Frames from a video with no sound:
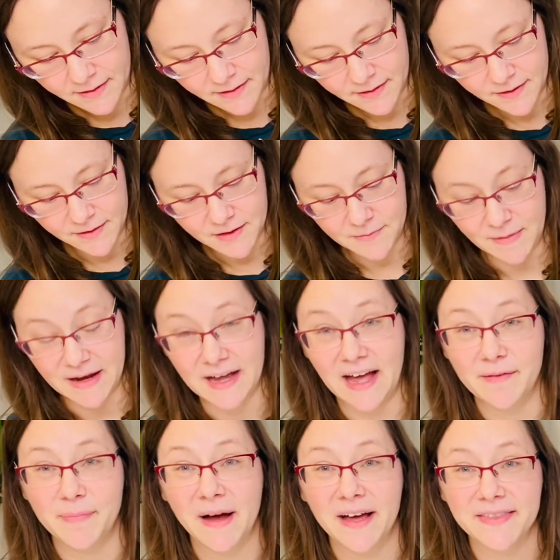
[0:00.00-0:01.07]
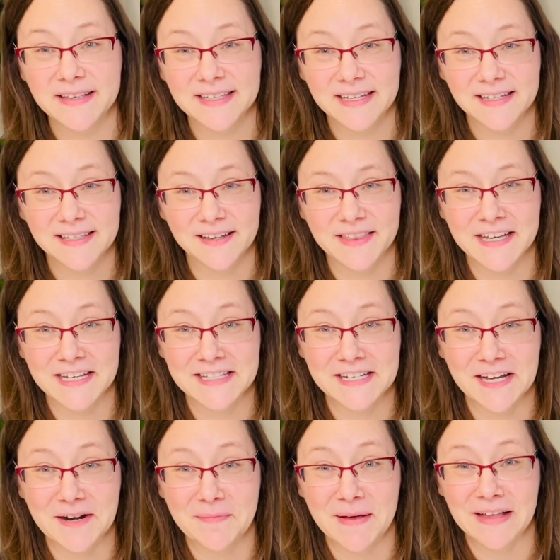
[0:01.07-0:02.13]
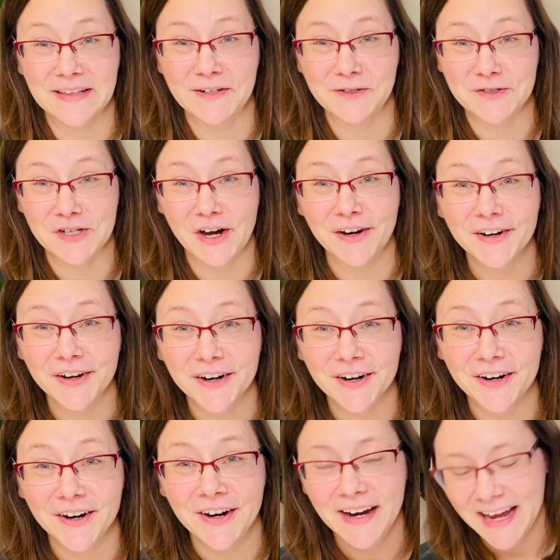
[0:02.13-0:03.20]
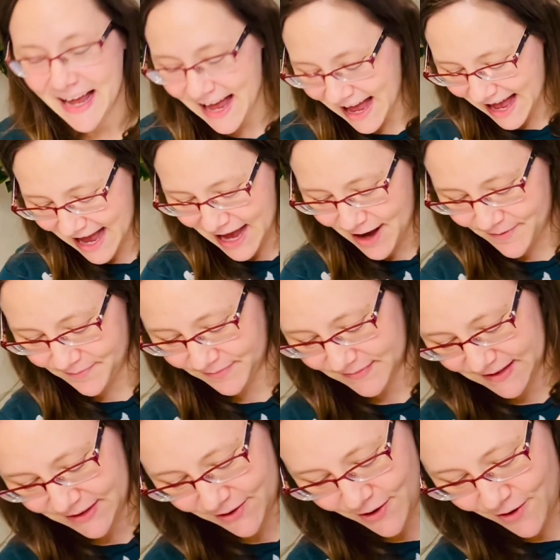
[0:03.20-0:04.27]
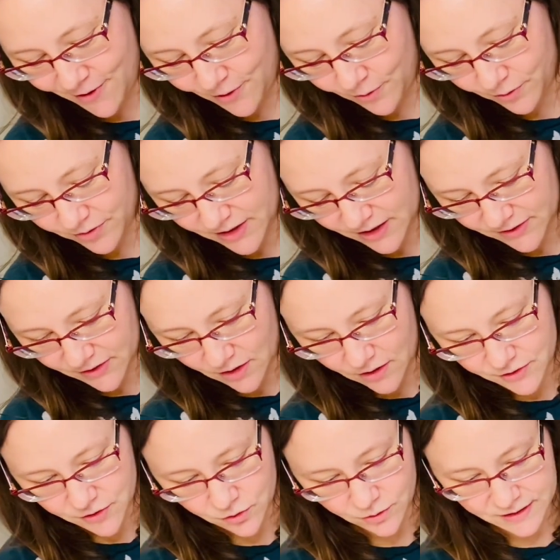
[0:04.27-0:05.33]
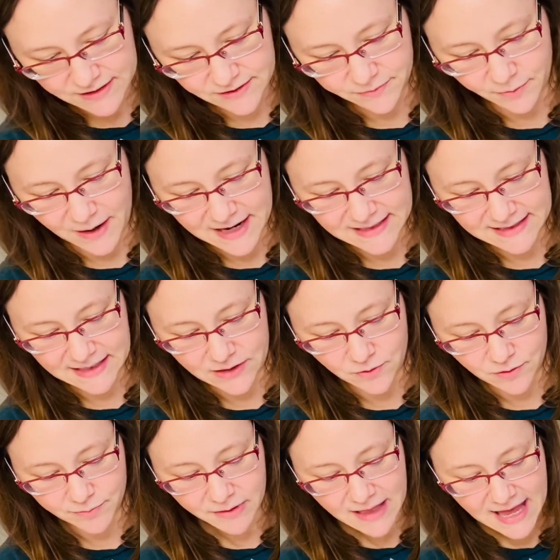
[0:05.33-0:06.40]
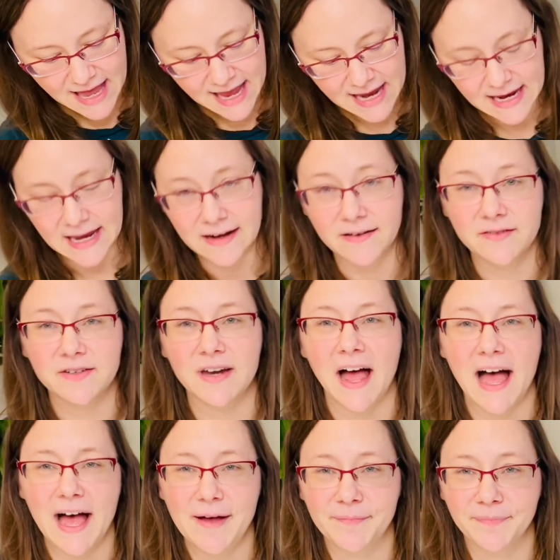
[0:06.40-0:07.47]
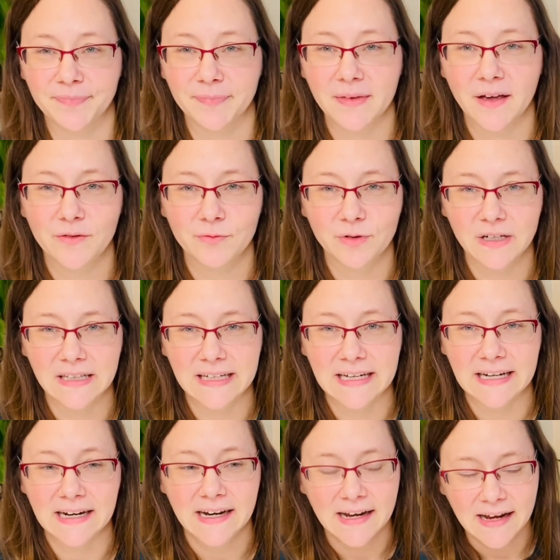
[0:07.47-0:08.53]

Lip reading: You can make a hypothesis. I think it's gonna be a little darker. So there's all sorts of ways that you could play and really